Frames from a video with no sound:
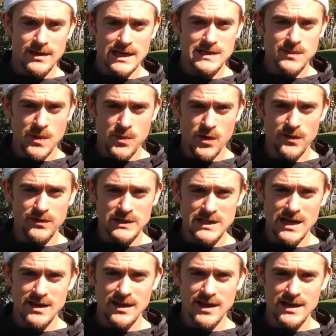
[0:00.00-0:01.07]
That's my point for
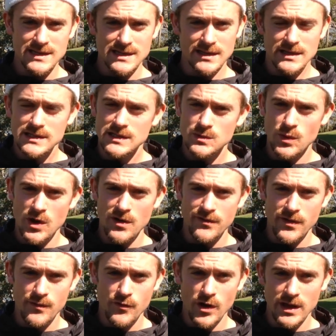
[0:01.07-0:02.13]
today, guys, and this is Will
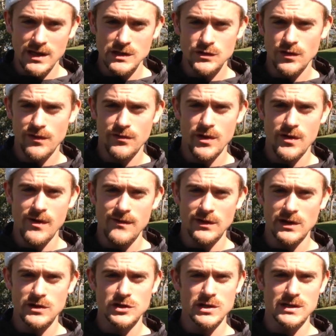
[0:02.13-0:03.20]
from Running Injury Free
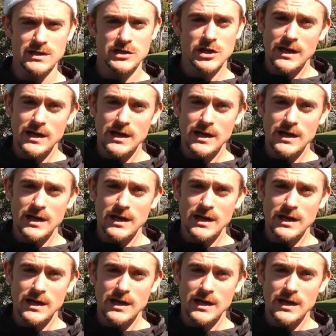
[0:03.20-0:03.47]
Revolution.